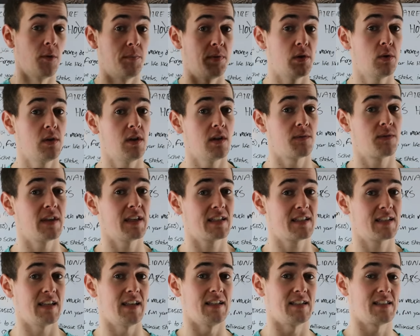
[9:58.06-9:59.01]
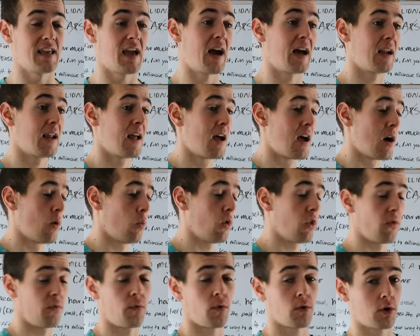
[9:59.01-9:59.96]
The beauty of this is that
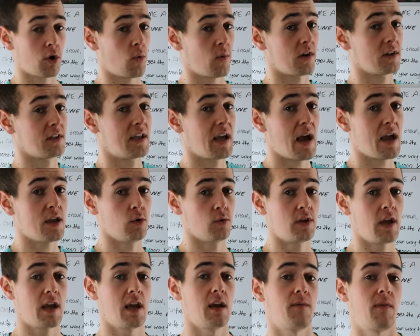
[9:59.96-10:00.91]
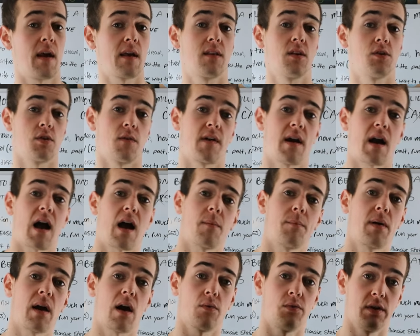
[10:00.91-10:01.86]
with a 401k, you take advantage of
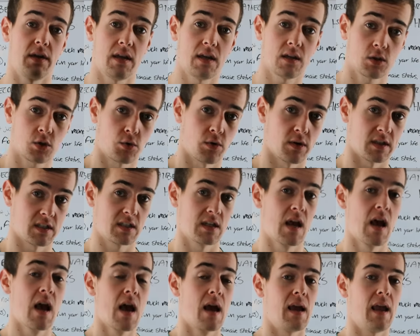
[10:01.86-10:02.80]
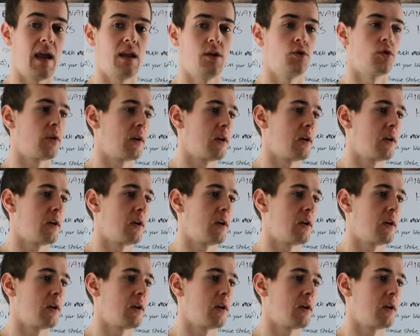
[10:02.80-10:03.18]
compounding interest, and